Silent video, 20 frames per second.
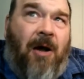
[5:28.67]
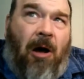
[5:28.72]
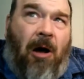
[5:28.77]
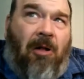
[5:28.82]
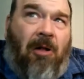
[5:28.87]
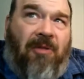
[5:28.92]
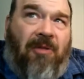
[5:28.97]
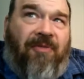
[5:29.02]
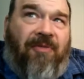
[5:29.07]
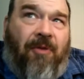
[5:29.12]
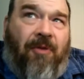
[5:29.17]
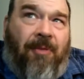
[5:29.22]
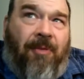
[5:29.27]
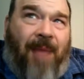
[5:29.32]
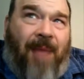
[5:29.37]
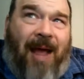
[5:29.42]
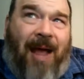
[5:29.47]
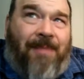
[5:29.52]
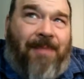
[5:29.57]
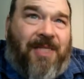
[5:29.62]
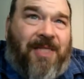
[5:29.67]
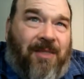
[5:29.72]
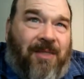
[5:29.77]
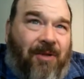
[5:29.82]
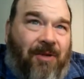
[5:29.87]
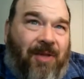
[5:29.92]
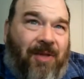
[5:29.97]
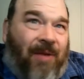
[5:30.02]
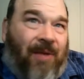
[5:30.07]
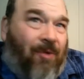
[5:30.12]
all of whom
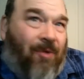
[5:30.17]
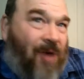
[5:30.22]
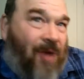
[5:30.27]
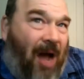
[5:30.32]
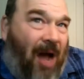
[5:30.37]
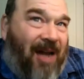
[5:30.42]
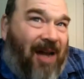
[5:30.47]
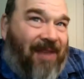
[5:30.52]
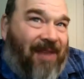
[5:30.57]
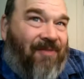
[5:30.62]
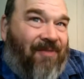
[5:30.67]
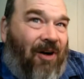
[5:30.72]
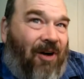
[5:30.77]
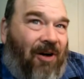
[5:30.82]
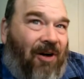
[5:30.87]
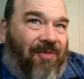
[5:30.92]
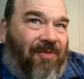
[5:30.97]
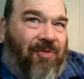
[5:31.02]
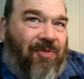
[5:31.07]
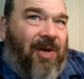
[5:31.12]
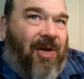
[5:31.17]
absolutely were not involved.